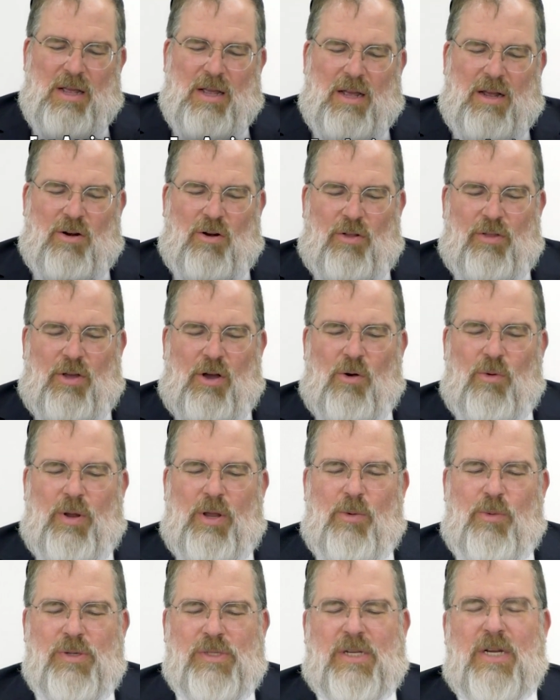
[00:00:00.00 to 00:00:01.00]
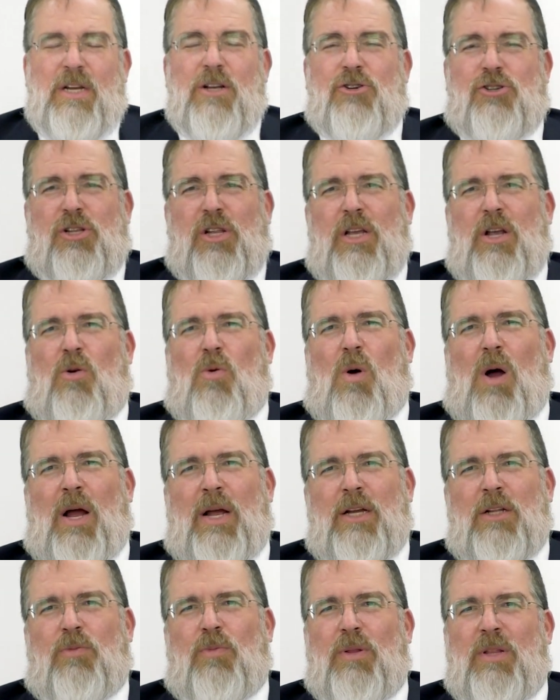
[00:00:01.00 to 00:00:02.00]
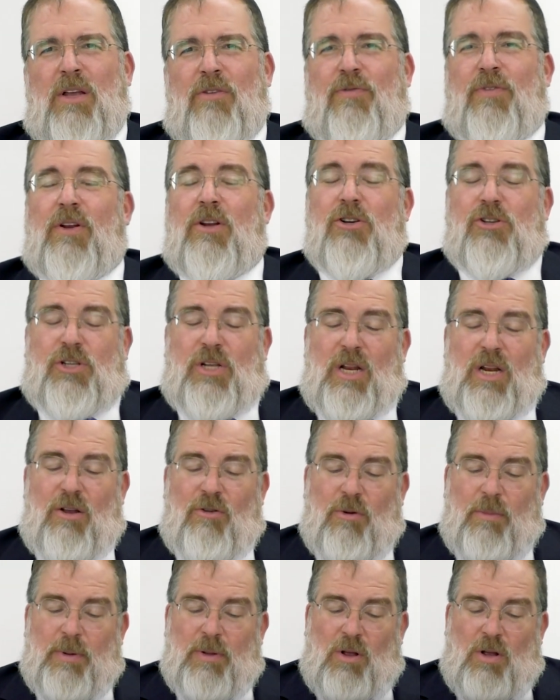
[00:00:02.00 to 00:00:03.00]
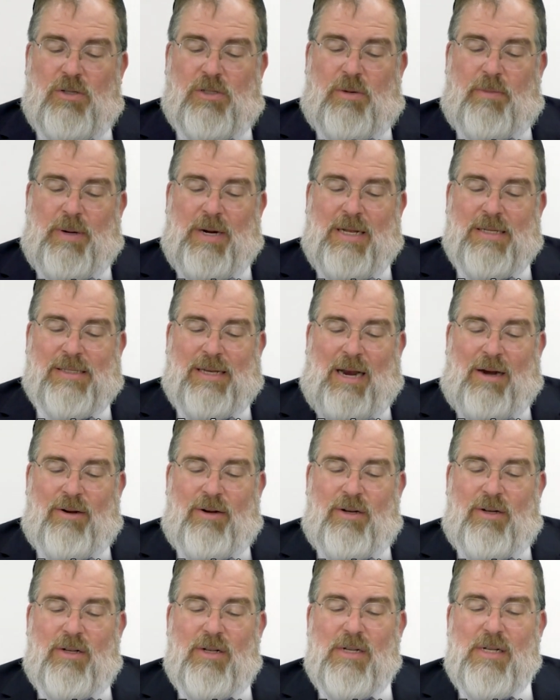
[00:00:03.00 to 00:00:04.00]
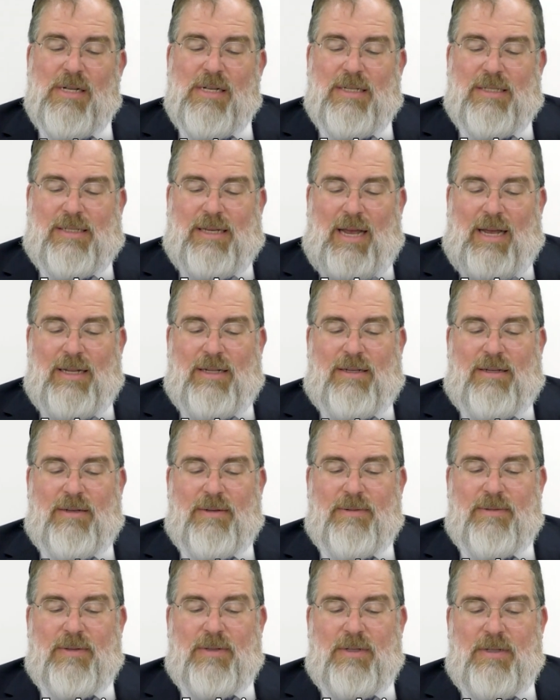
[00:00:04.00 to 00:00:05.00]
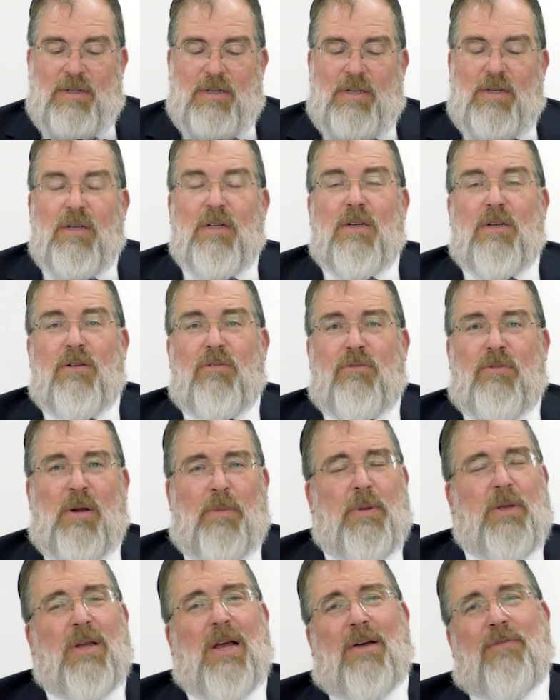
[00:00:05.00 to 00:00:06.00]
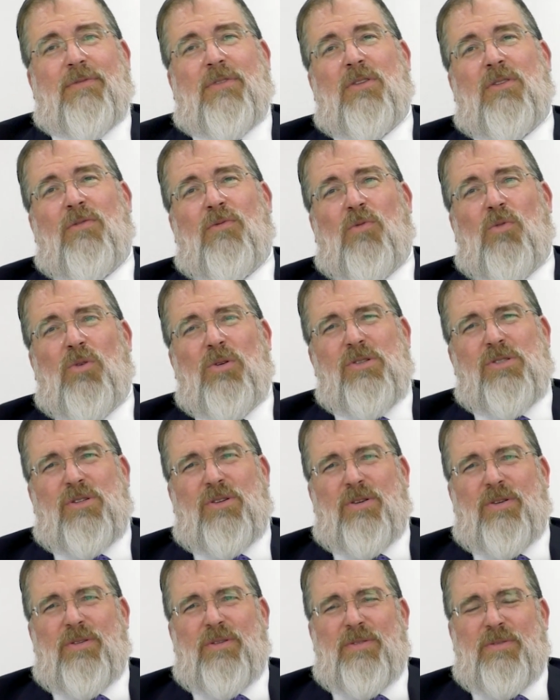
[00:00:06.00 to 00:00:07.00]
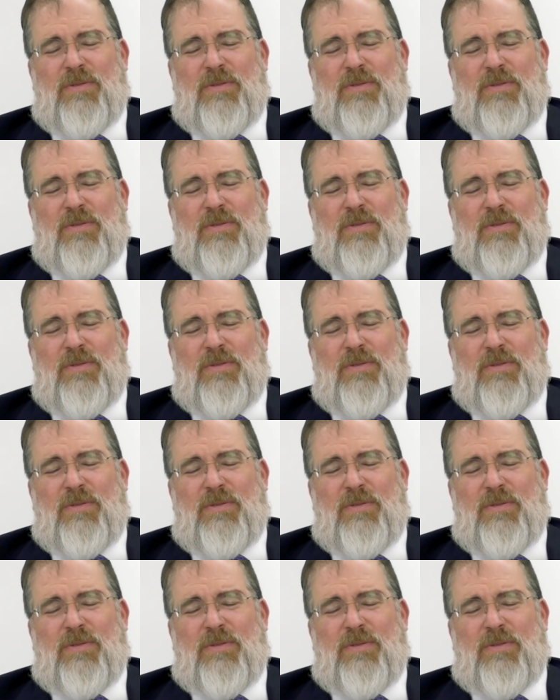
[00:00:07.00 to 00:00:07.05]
And although he was initially quiet, when they finished eating, Rabbi Elazar ben Azariah said, "Rabbi, you have to divorce her.